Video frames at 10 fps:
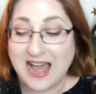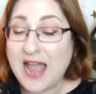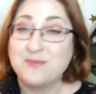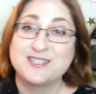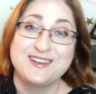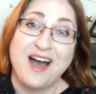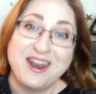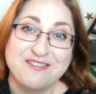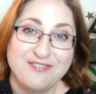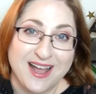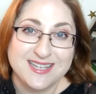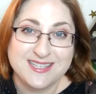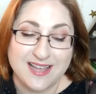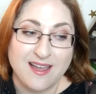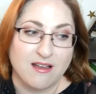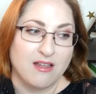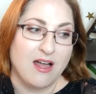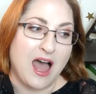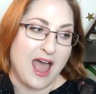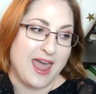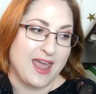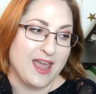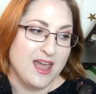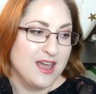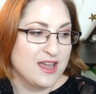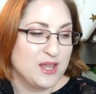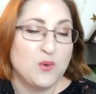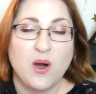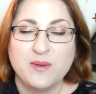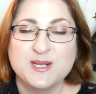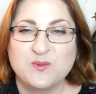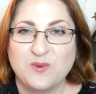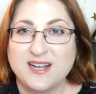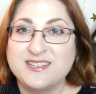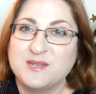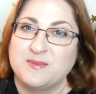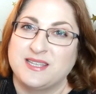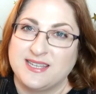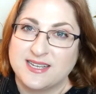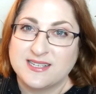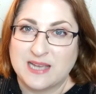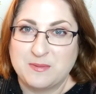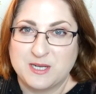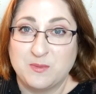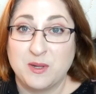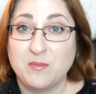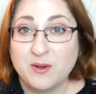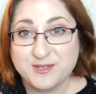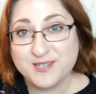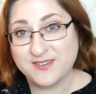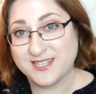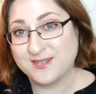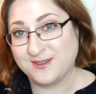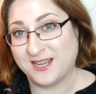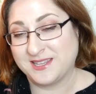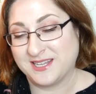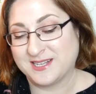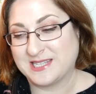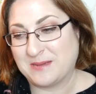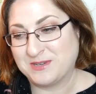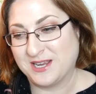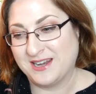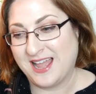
I was not a fast sale. I, you always want to be the exception, but most of us are not the exception.